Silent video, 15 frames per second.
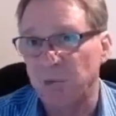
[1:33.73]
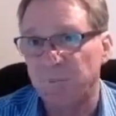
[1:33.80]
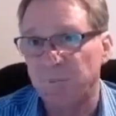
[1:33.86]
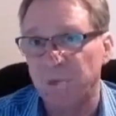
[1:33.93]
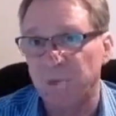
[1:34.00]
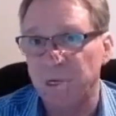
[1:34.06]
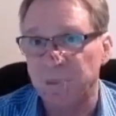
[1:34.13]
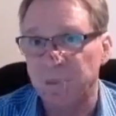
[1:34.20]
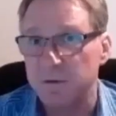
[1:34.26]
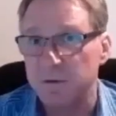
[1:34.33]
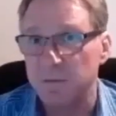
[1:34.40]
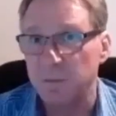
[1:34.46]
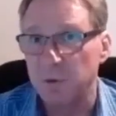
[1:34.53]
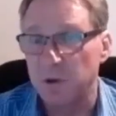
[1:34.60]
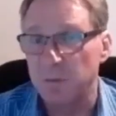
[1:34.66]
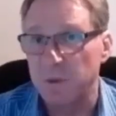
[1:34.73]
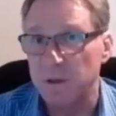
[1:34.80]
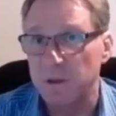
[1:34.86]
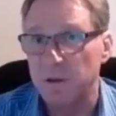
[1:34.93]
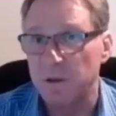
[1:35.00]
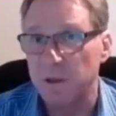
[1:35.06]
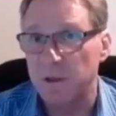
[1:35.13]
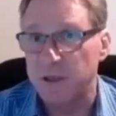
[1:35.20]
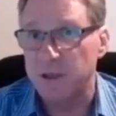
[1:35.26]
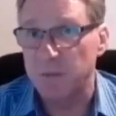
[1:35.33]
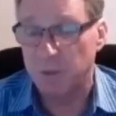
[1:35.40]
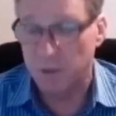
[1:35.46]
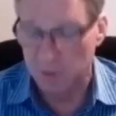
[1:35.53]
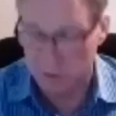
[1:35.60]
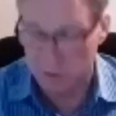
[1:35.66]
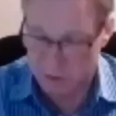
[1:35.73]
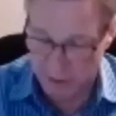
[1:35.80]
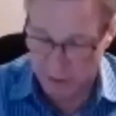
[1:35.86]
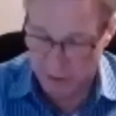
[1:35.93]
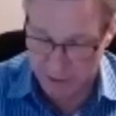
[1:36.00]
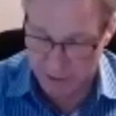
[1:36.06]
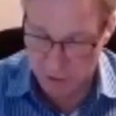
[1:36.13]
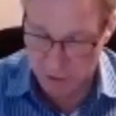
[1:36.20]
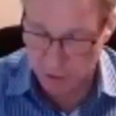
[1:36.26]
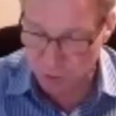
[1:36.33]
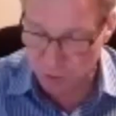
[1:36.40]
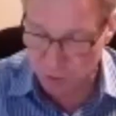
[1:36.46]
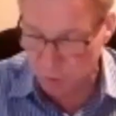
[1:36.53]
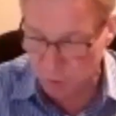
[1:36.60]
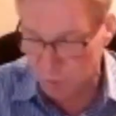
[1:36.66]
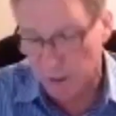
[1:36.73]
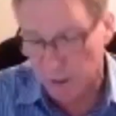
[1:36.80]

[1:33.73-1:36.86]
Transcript: free to put them in the chat box. As usual,